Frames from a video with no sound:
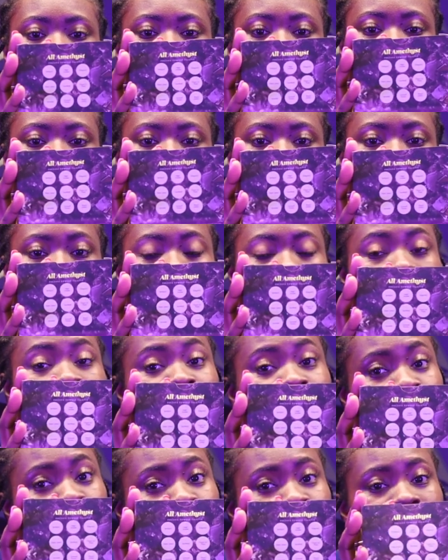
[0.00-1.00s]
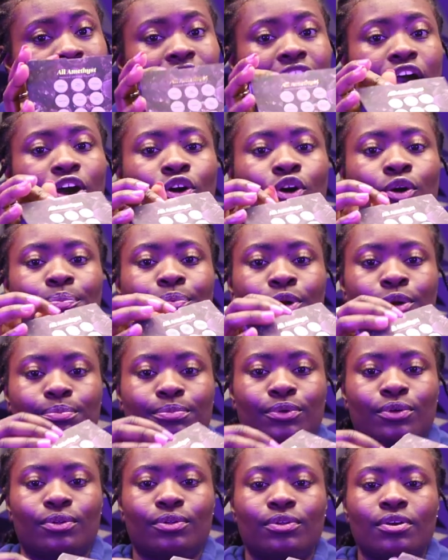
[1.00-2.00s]
beautiful colors. And no, they're not all
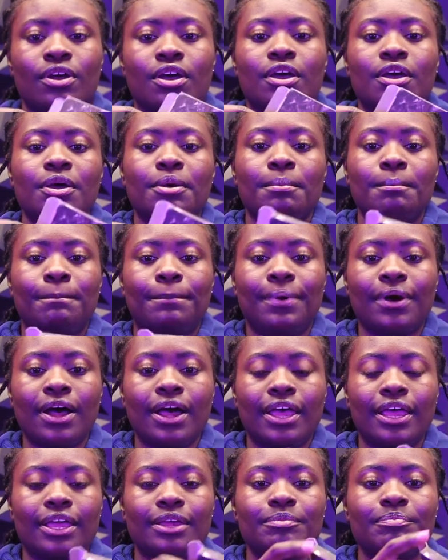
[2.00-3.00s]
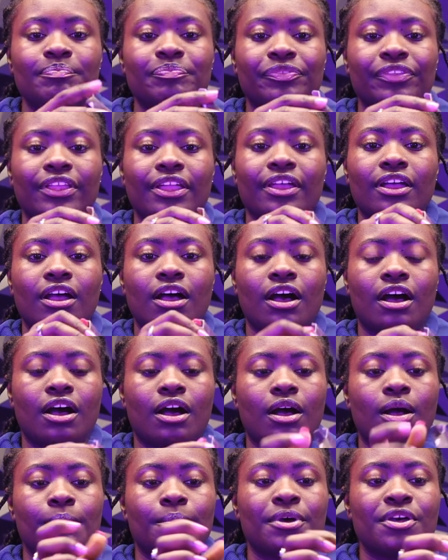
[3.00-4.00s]
purple, but
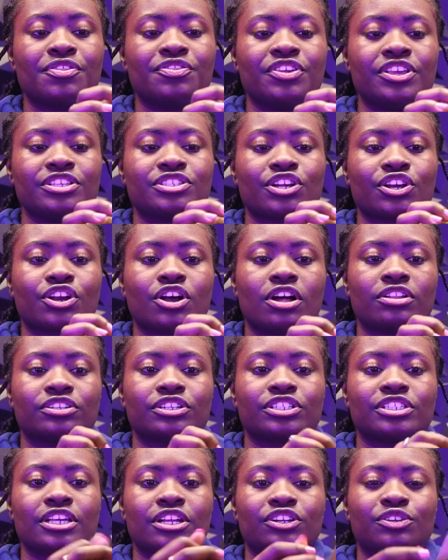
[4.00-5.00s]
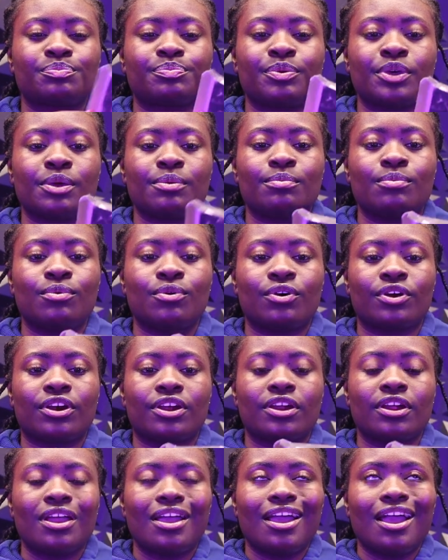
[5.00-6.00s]
um, these are colors that are a bit
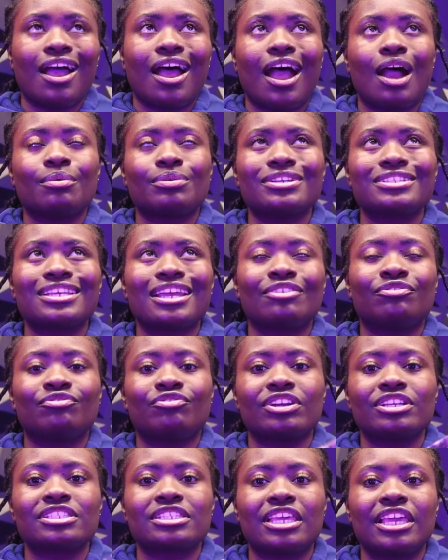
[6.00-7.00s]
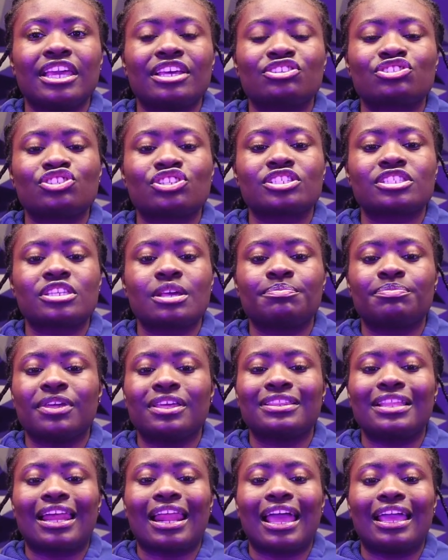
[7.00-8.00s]
more, I wouldn't say risky, it's just
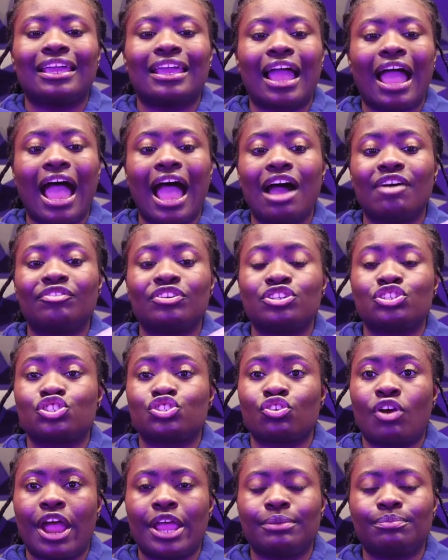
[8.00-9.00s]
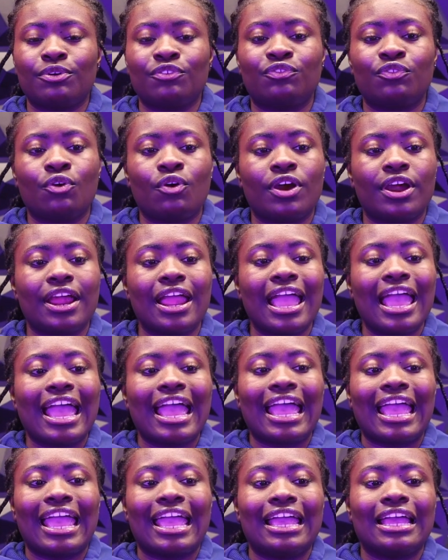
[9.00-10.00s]
something that I haven't tried before
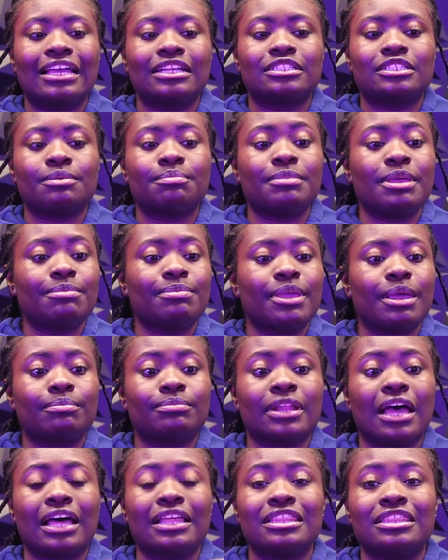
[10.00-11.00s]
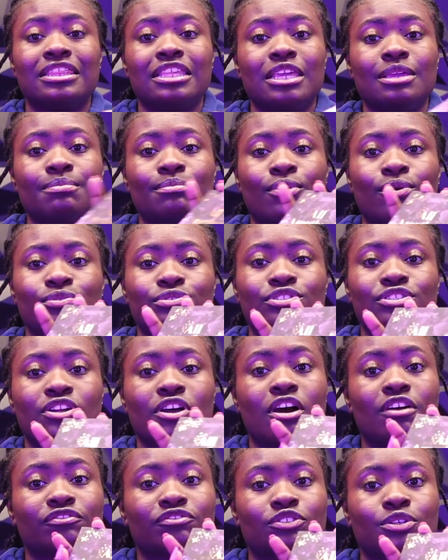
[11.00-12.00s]
and maybe I'm not the most
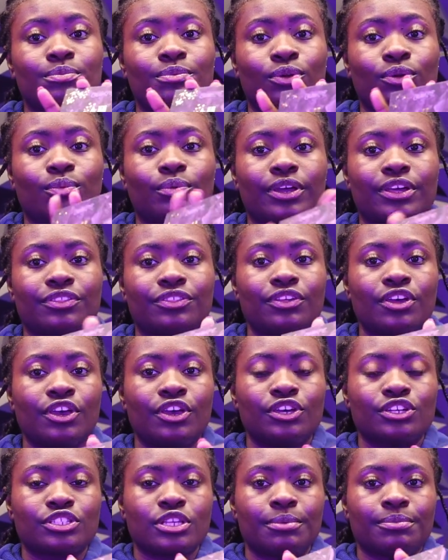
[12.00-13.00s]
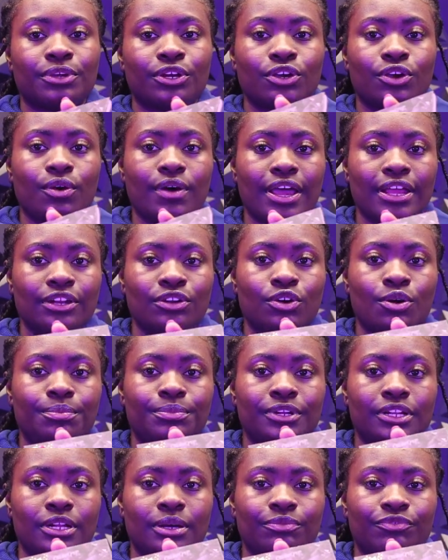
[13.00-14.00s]
comfortable with. So I'm gonna go ahead and
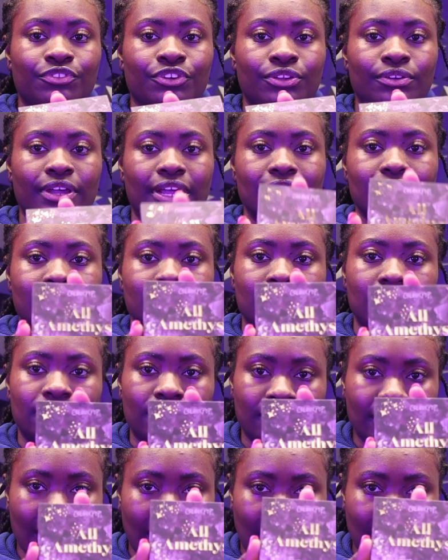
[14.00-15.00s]
open it up for you guys to look